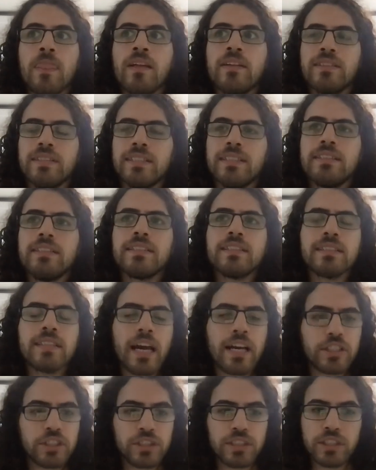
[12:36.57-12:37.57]
This is
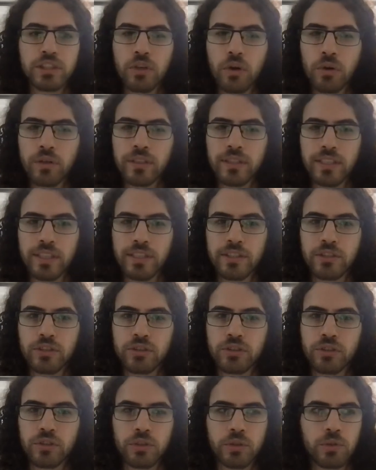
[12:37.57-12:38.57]
actually going
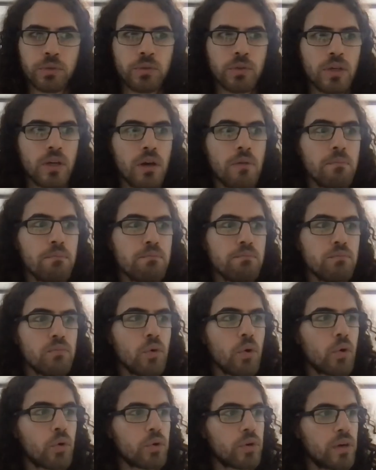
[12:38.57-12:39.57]
into
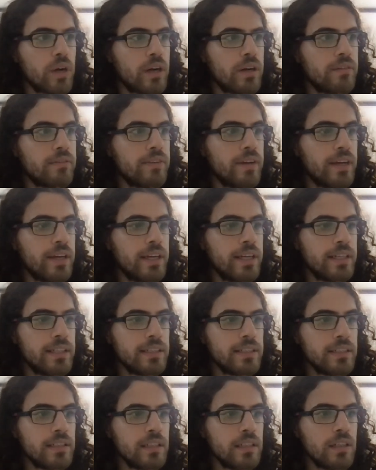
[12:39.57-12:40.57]
more of a